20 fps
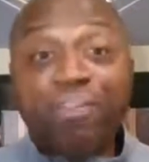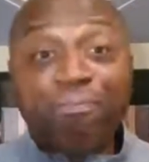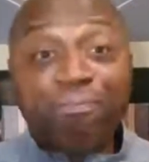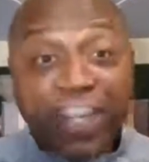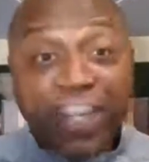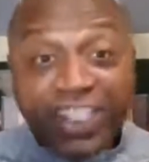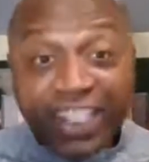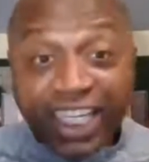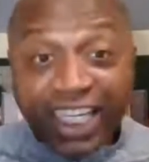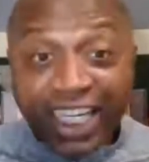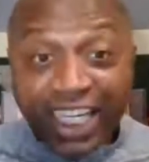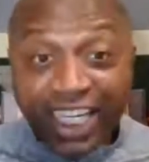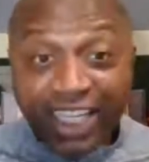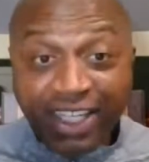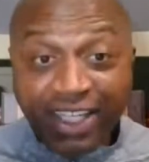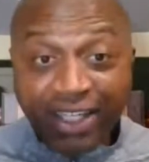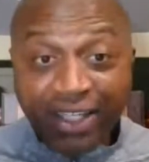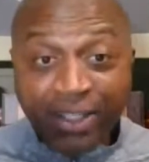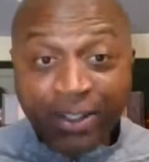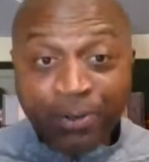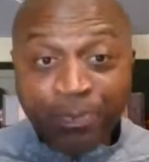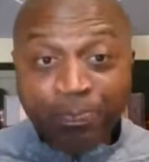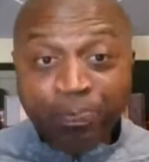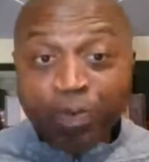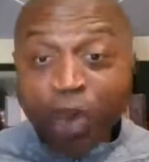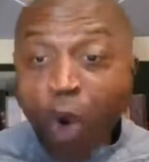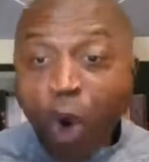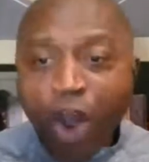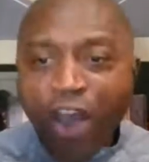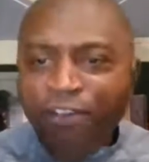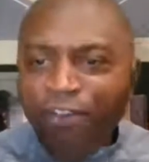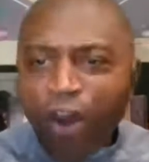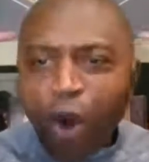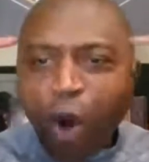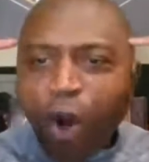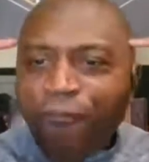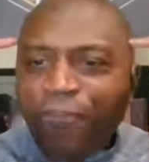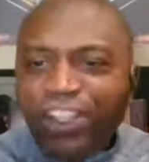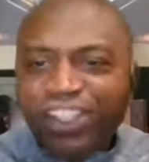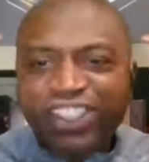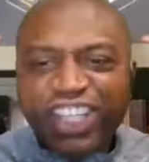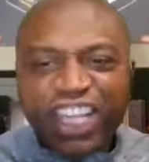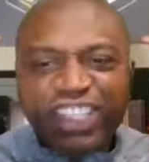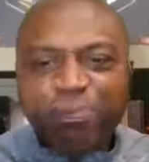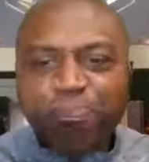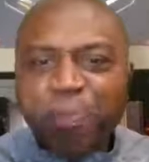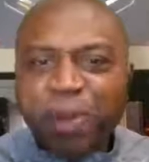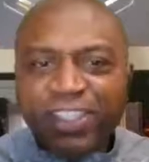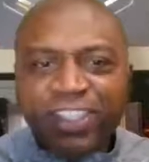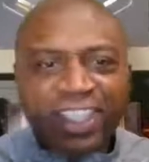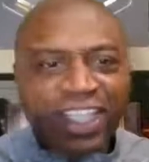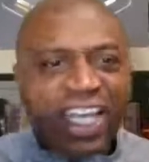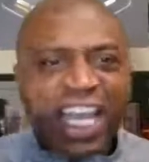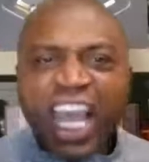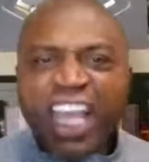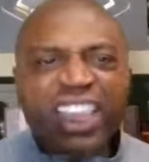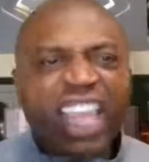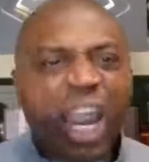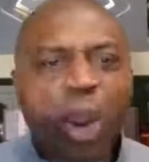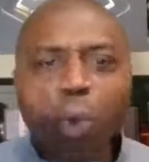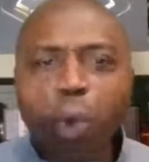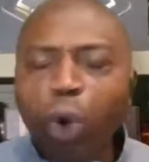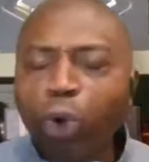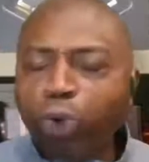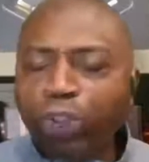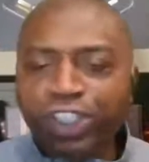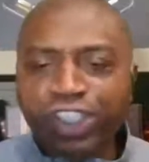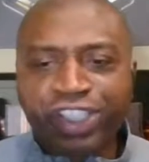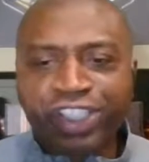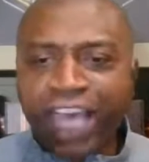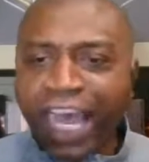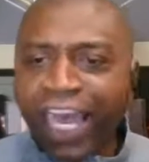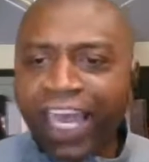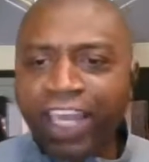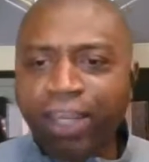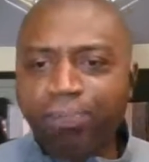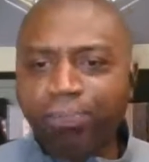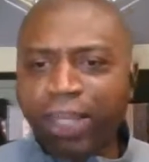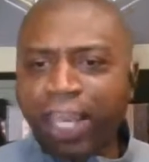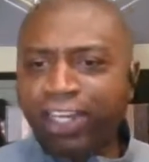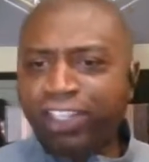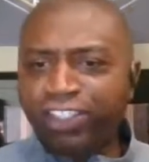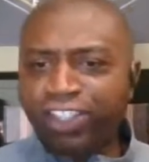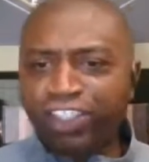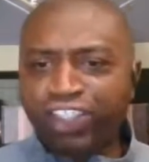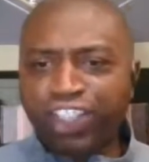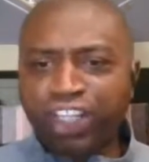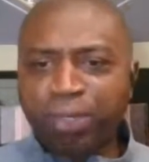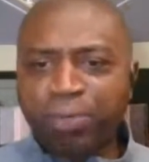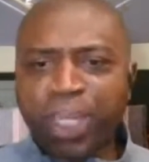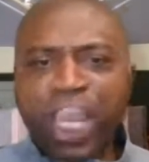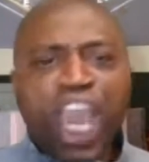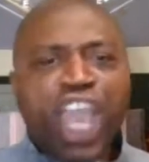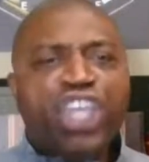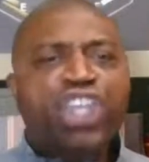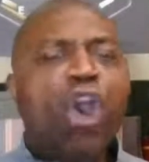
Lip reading: physically or if it's just mentally. They work the same, ladies and gentlemen.